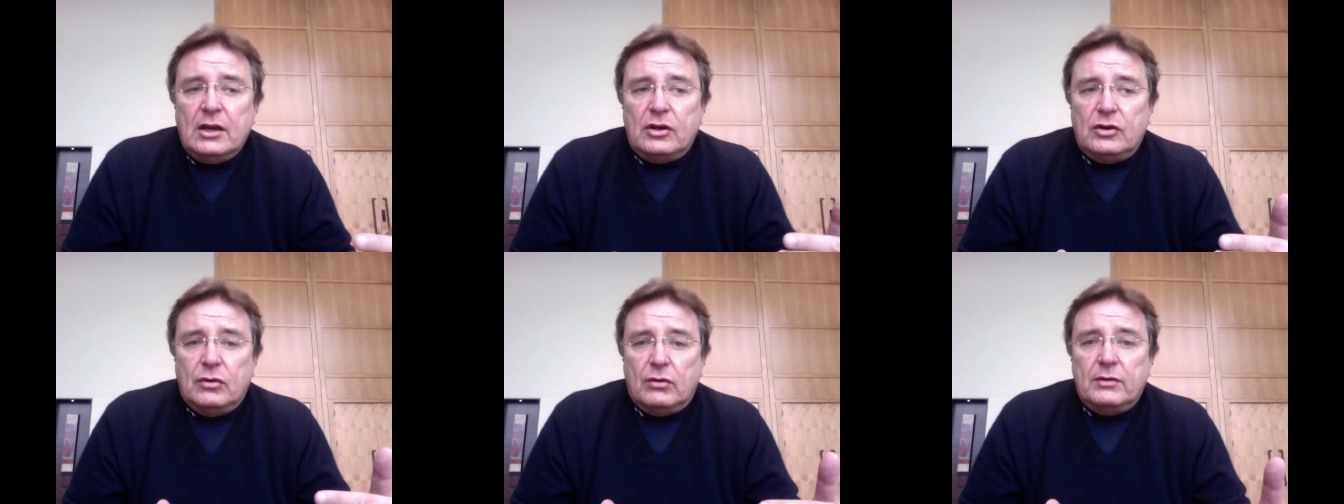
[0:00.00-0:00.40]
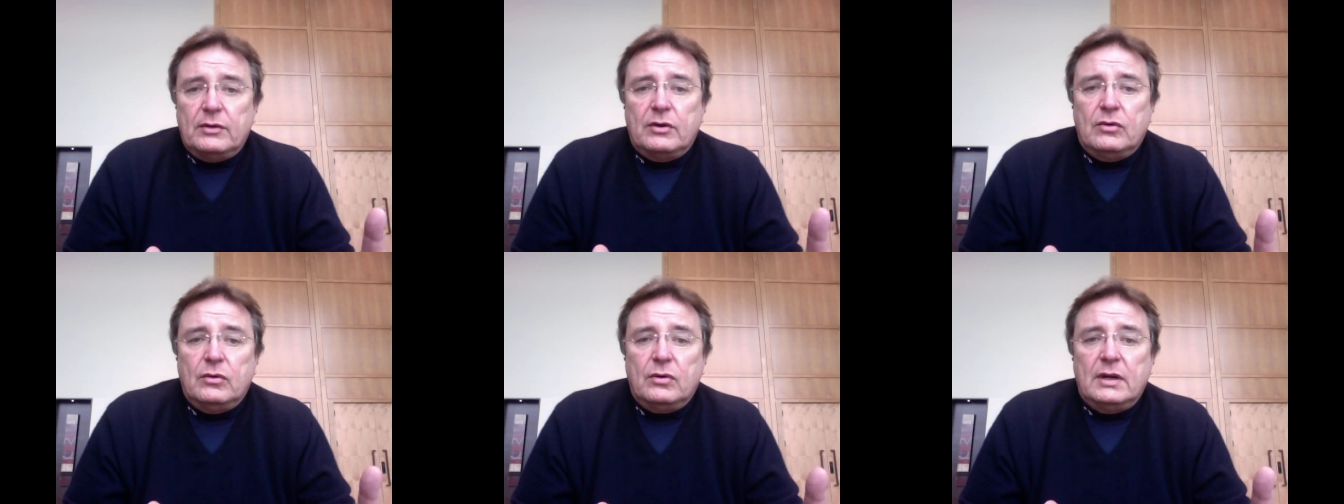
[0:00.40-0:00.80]
go to the
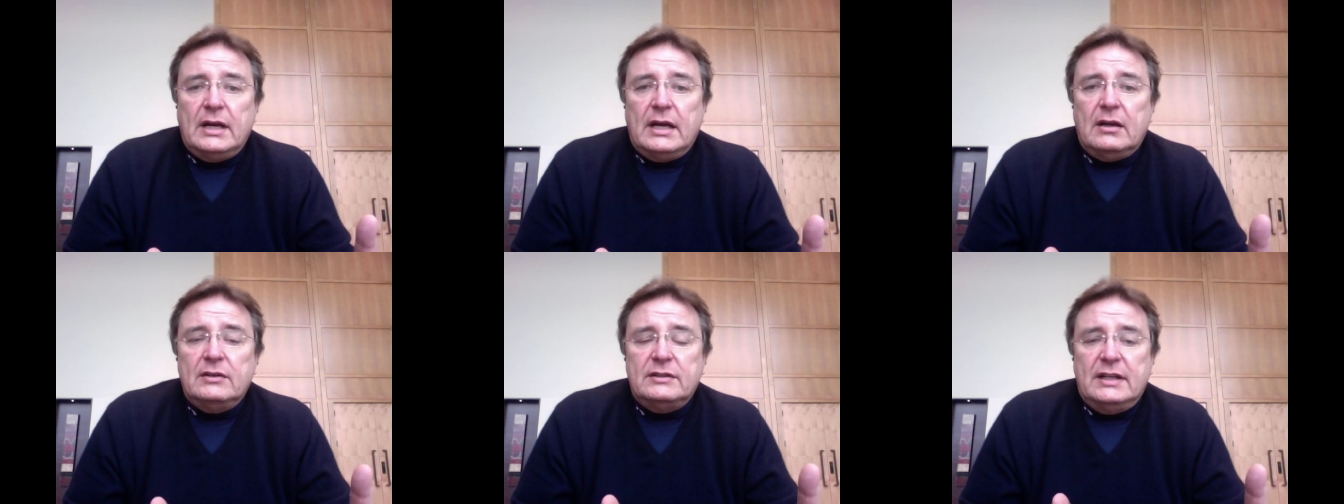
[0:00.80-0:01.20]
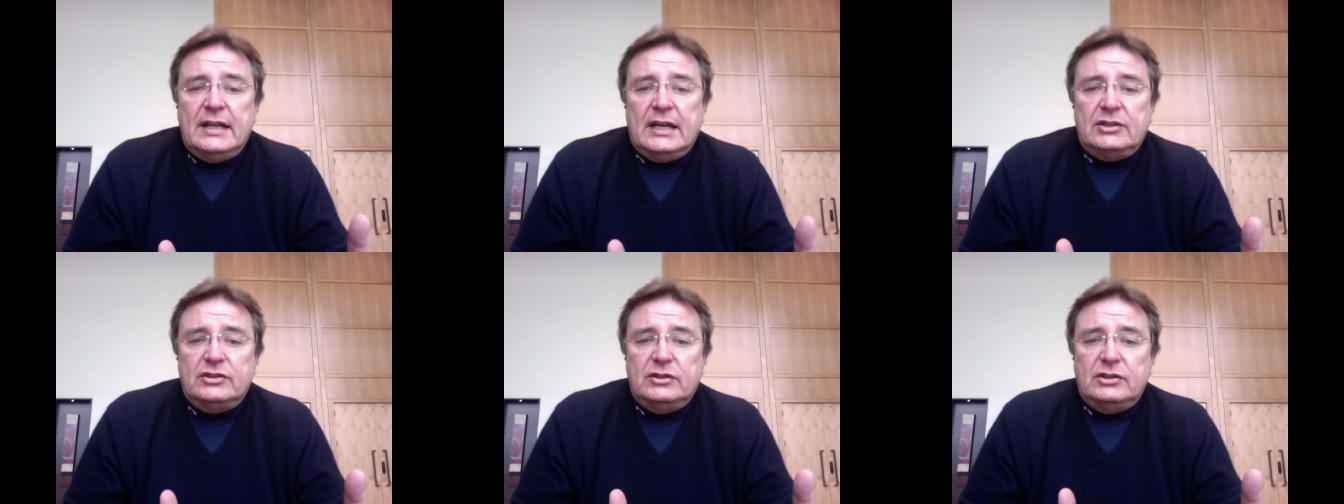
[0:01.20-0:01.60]
courthouse and
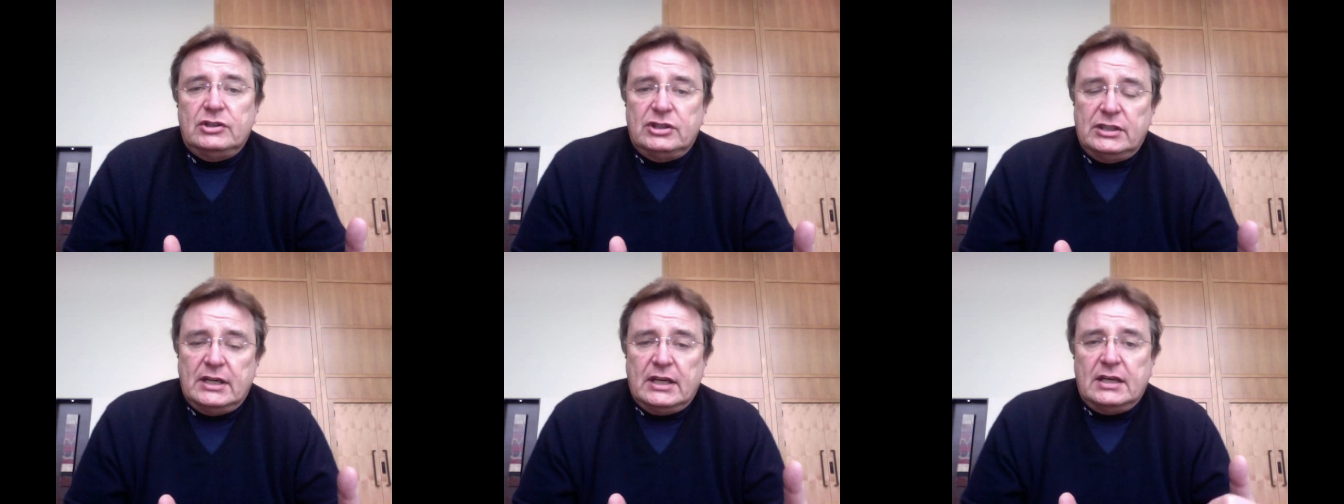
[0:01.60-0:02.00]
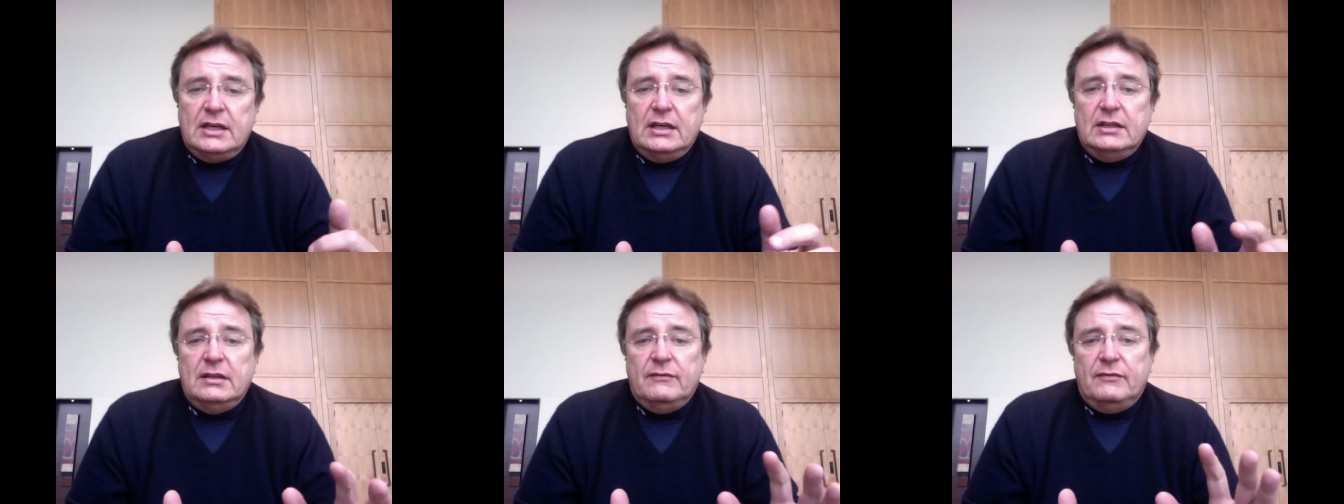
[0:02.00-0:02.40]
actually check
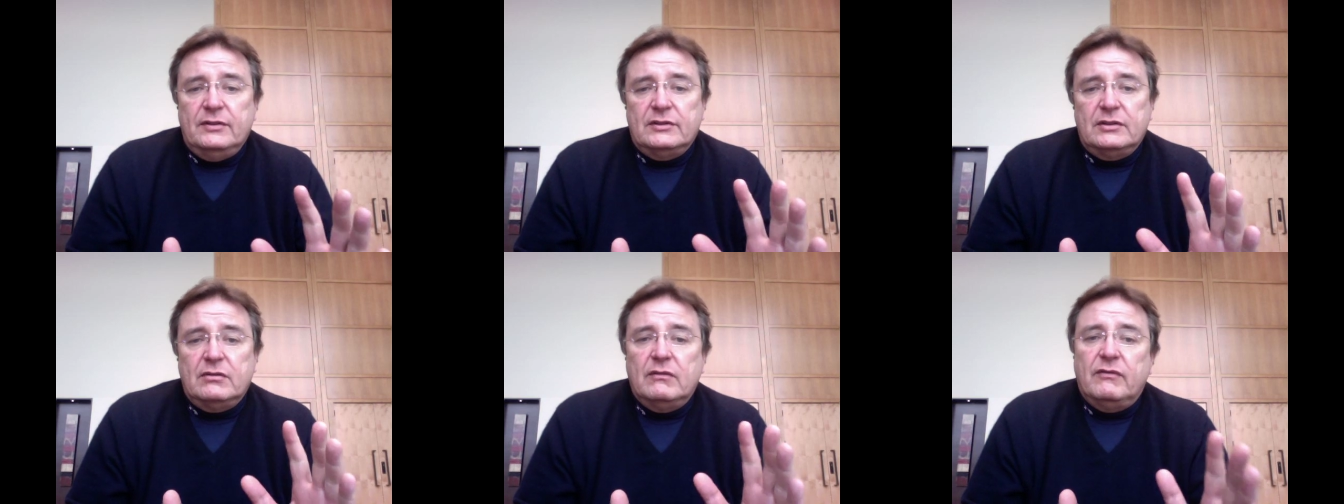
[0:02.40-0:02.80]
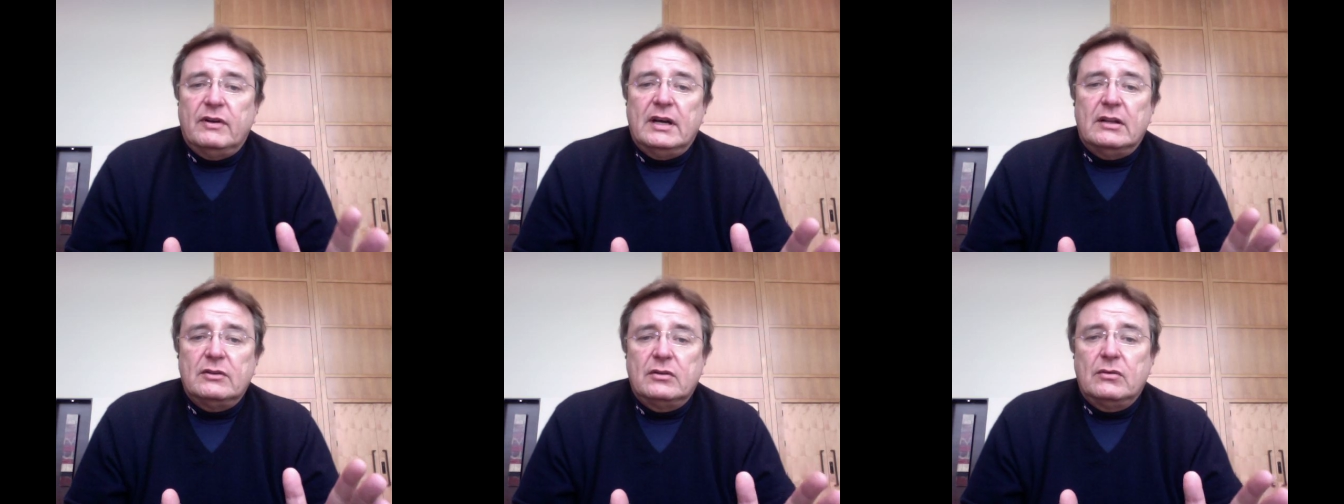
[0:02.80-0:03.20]
the physical
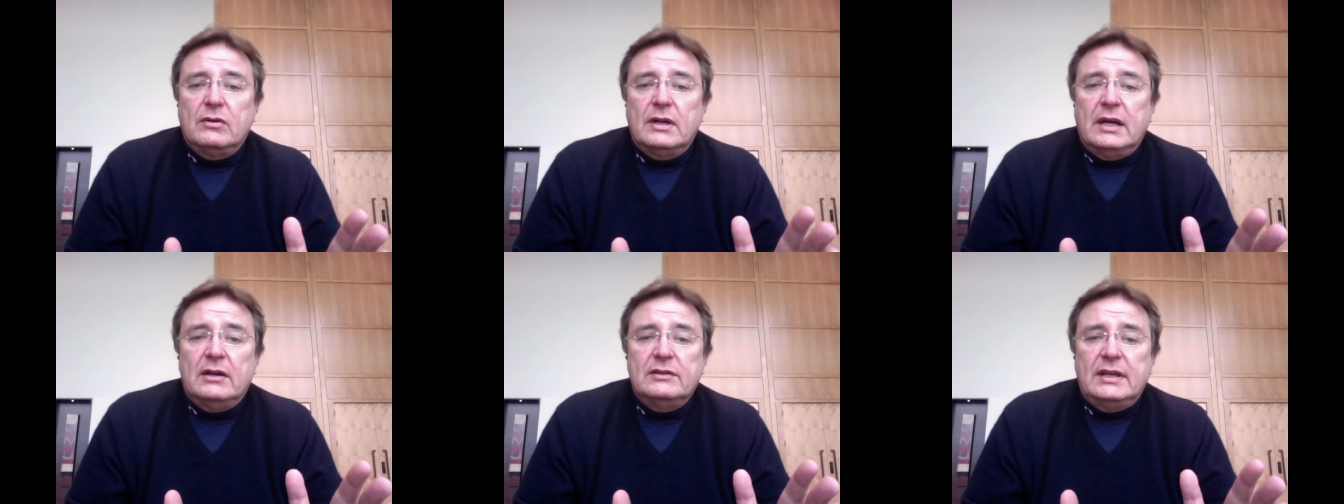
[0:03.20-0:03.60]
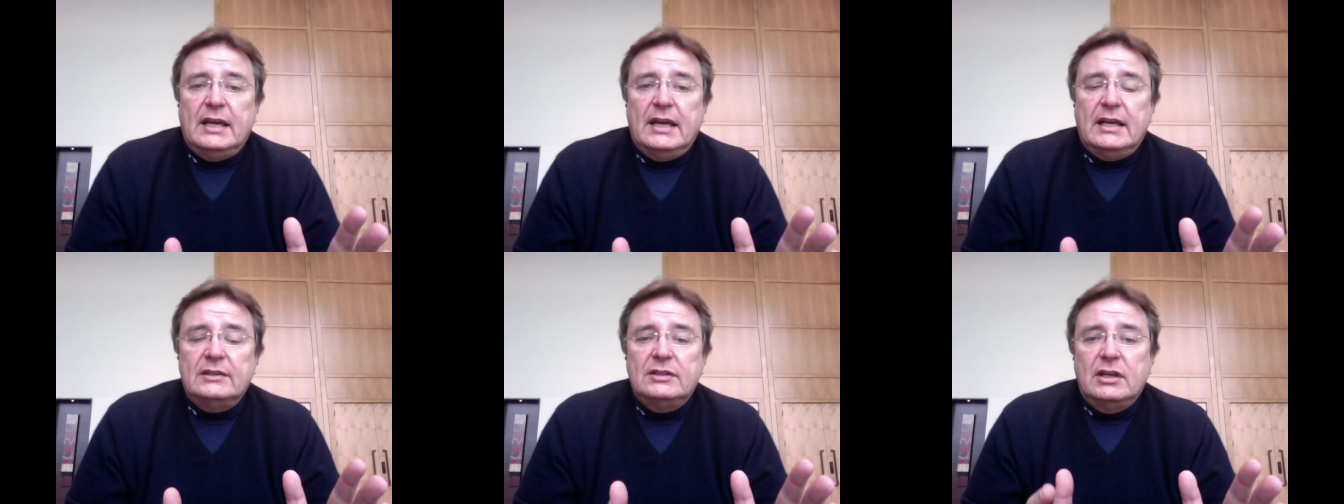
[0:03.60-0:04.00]
file the courthouse
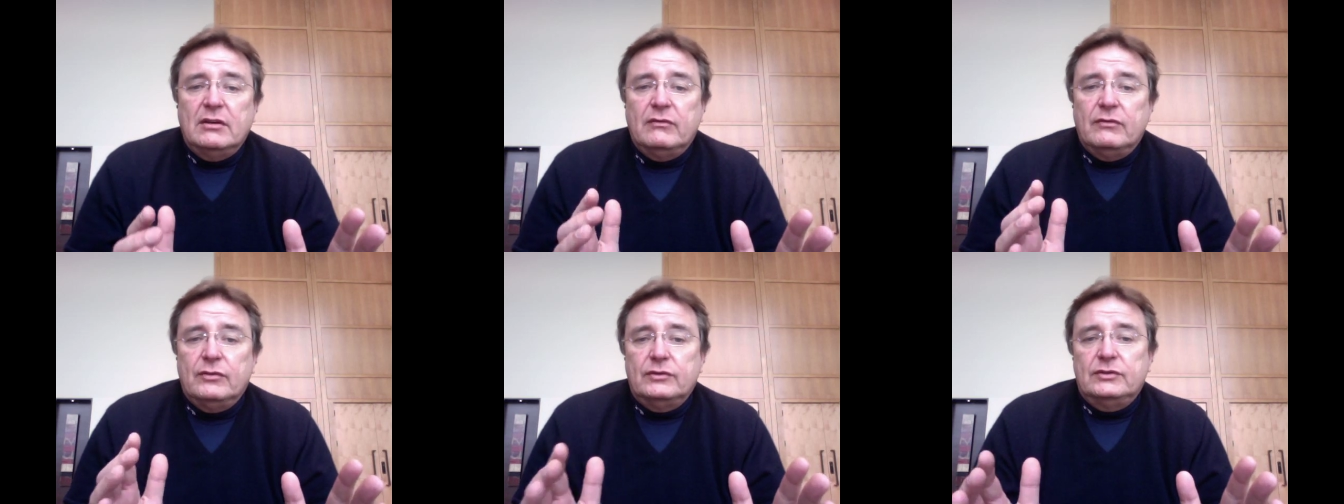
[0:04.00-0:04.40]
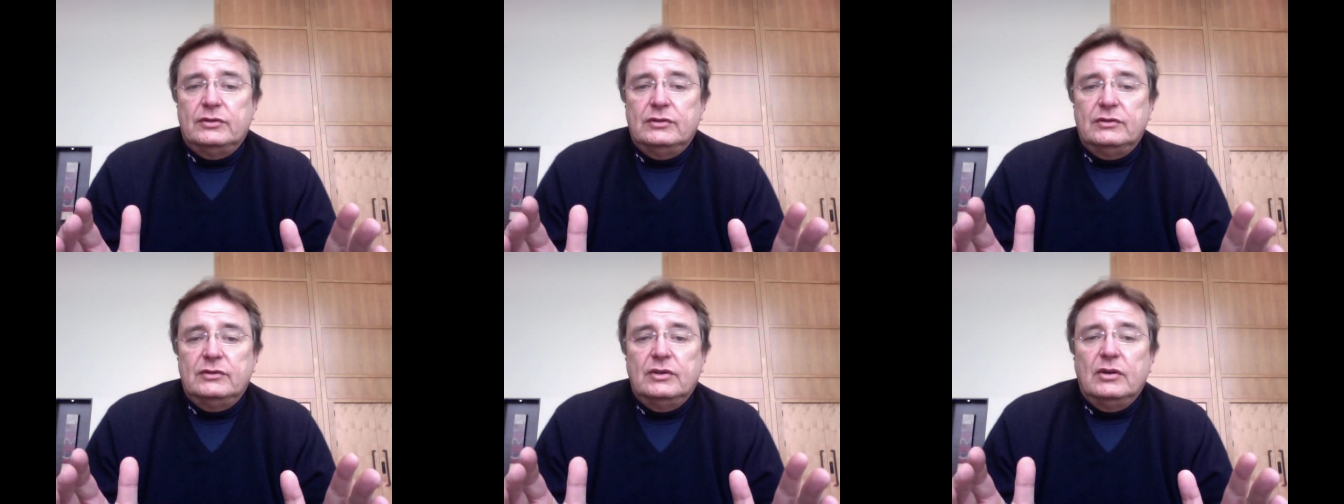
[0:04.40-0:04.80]
has
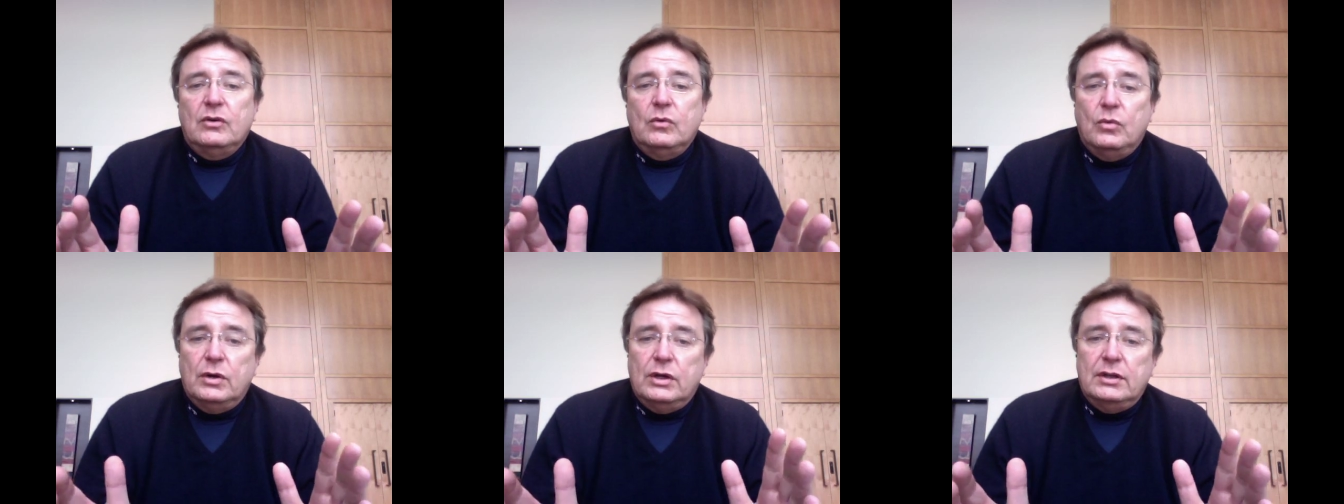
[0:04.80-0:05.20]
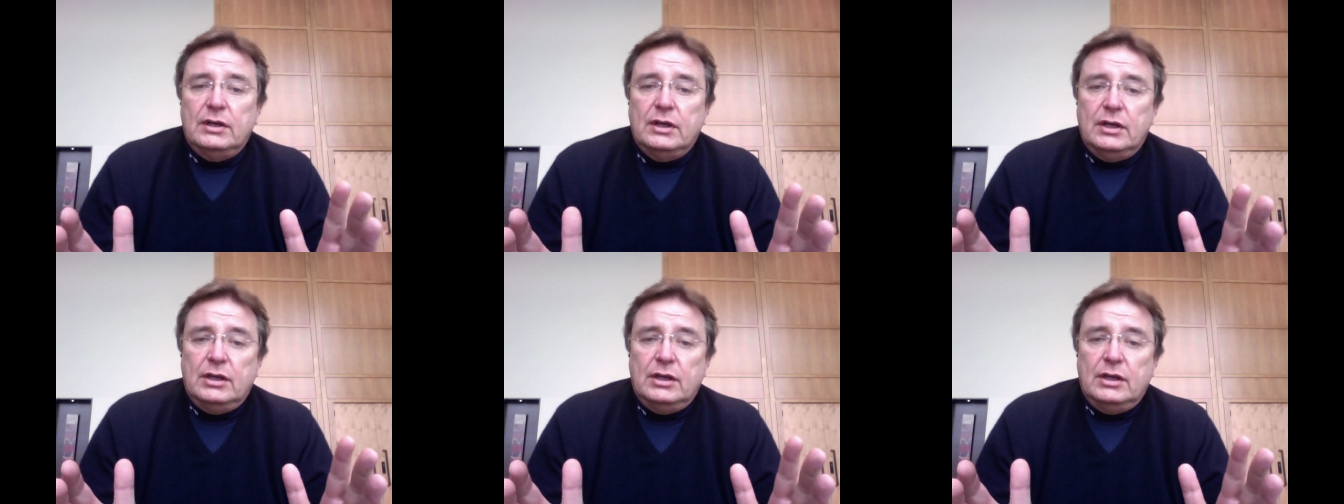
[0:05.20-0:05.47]
versus what